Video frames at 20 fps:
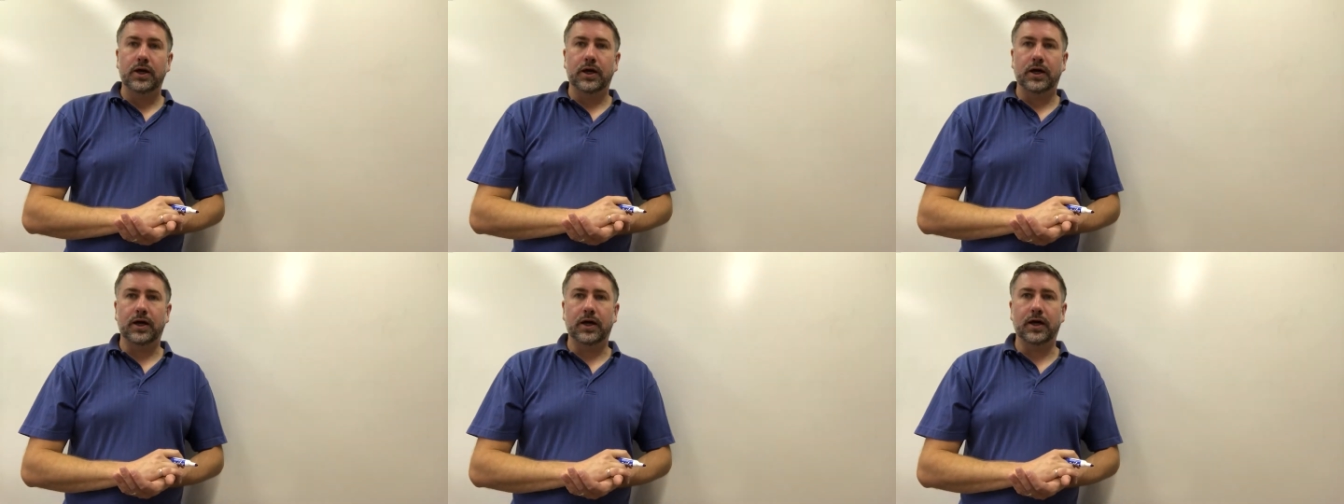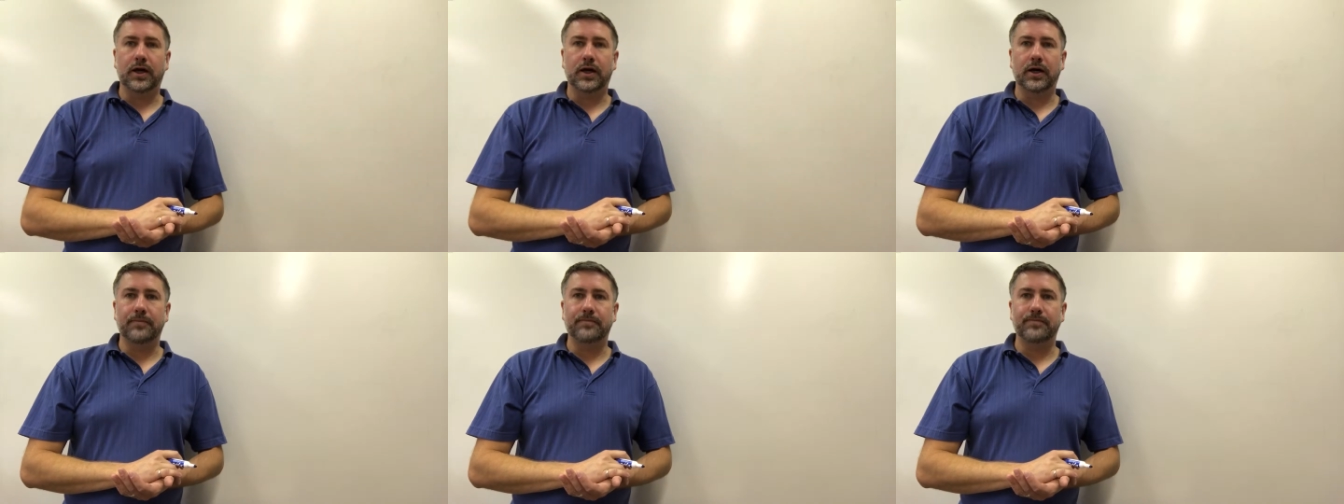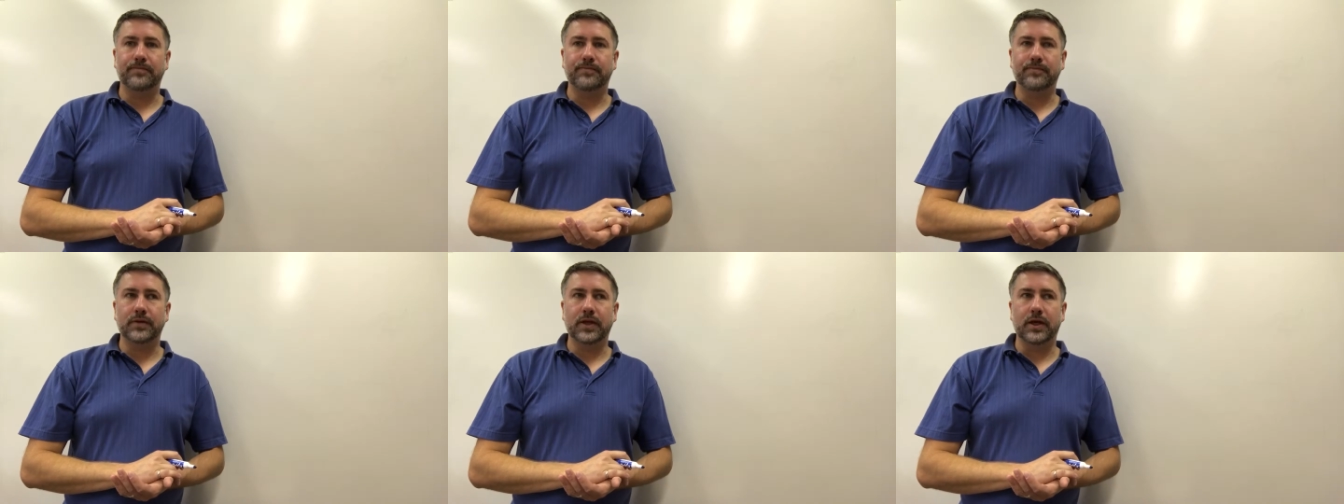
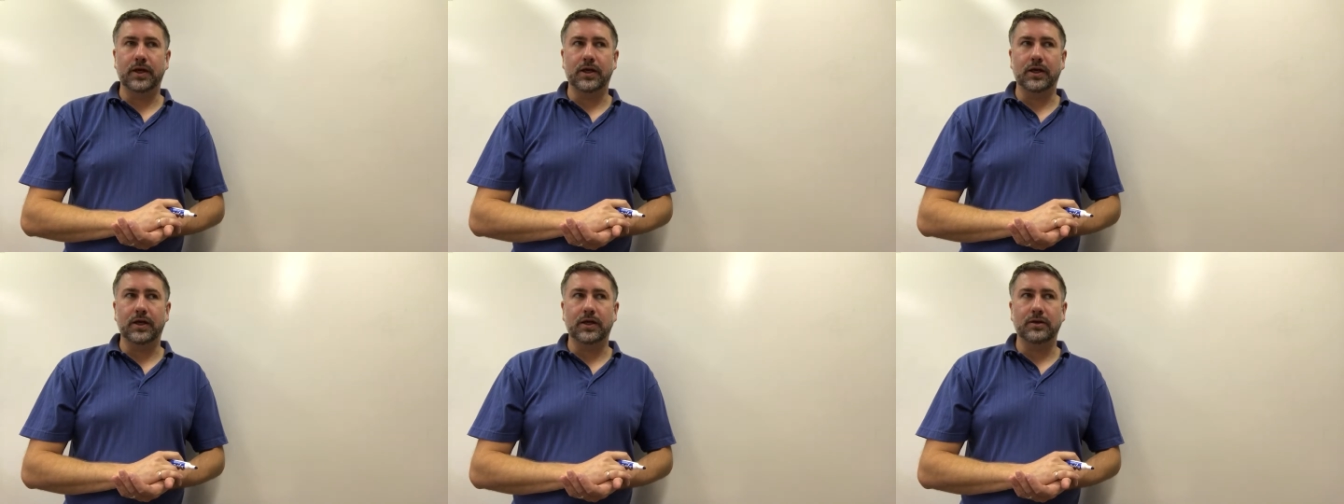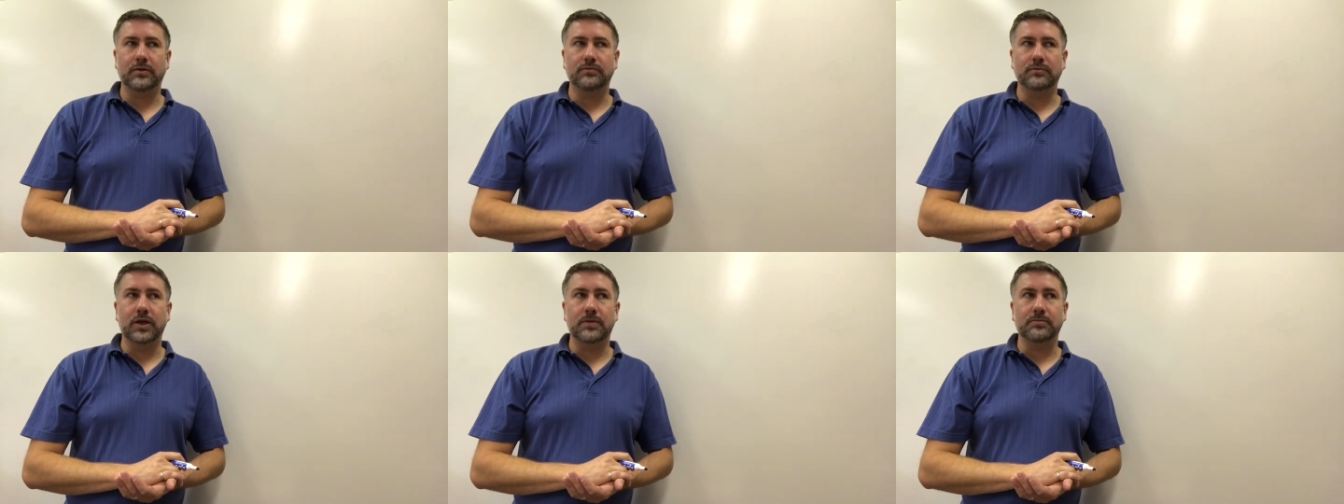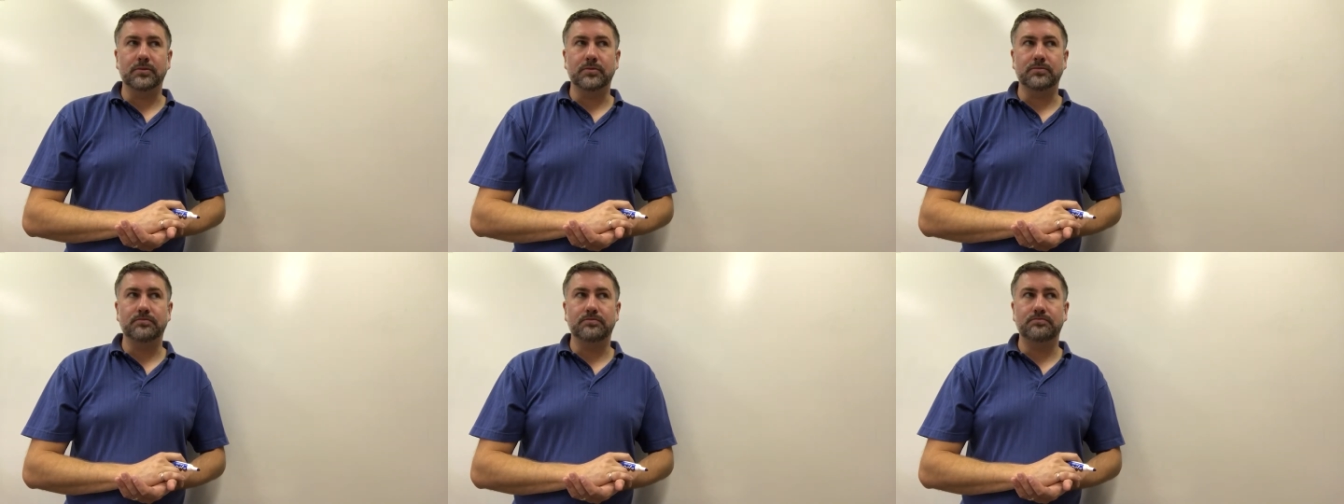um, a
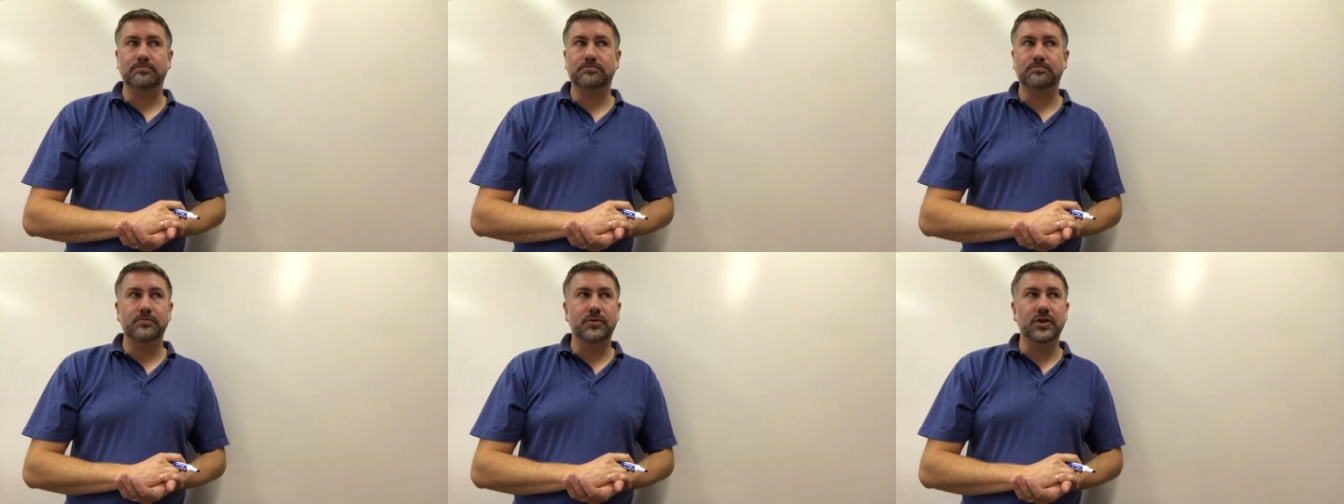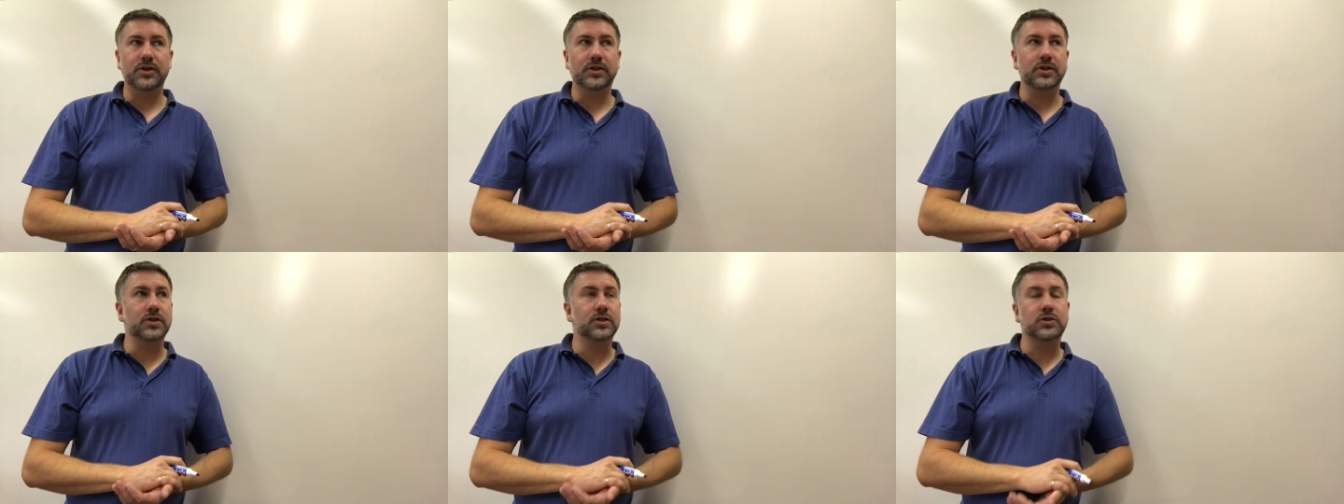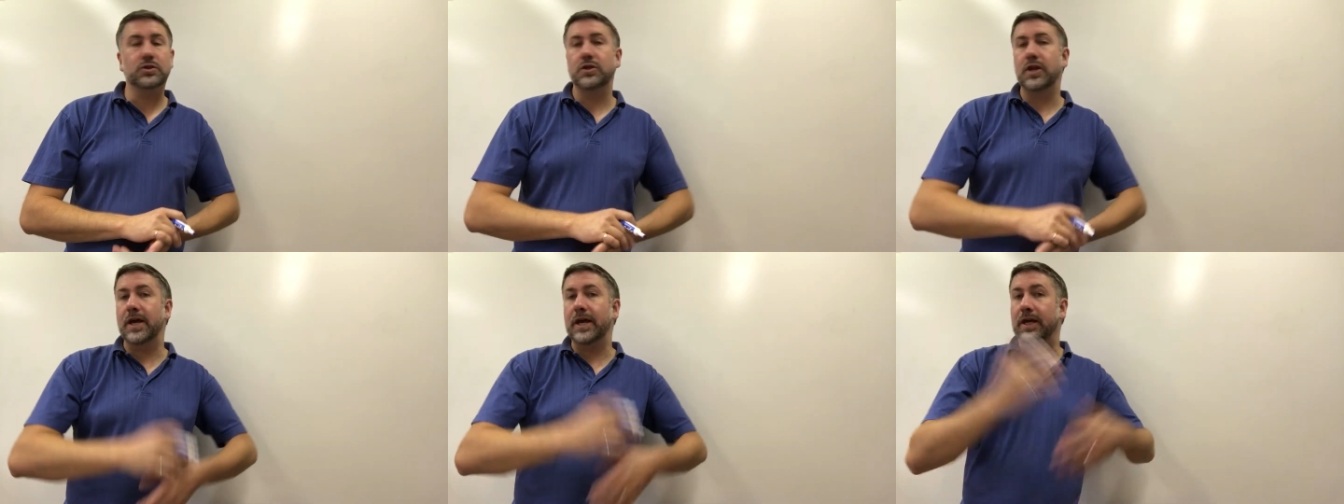number that
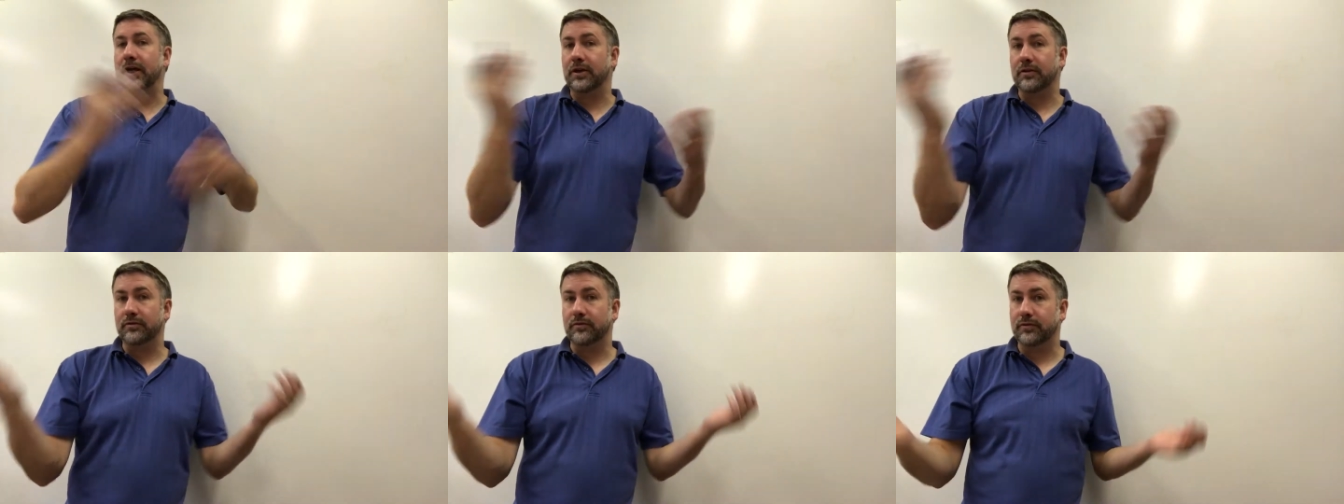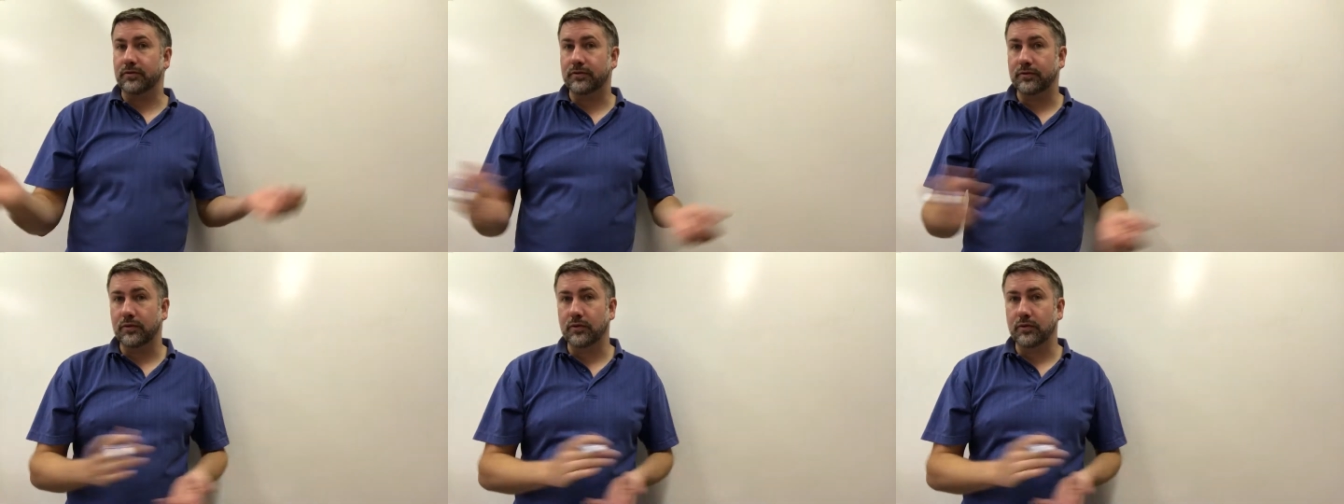is negative